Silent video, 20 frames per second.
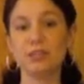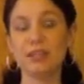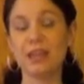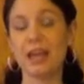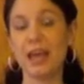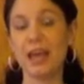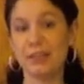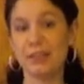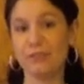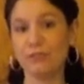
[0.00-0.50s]

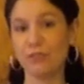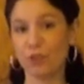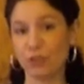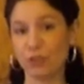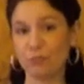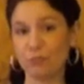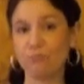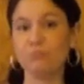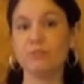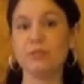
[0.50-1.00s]
N
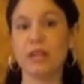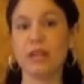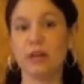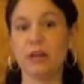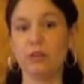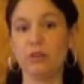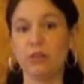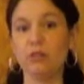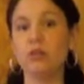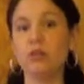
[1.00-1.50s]
for
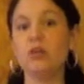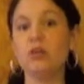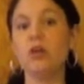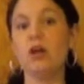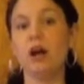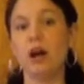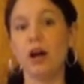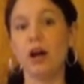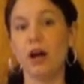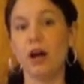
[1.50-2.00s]
nettle,
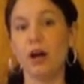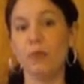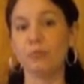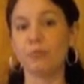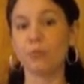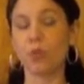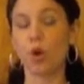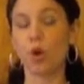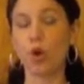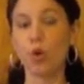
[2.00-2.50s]

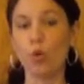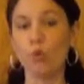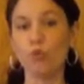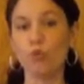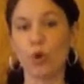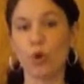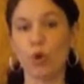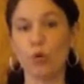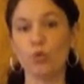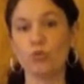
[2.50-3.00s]
O
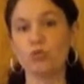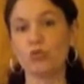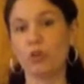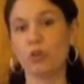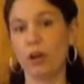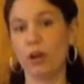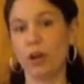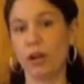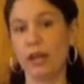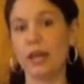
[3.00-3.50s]
for oat
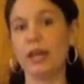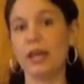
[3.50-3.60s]
straw,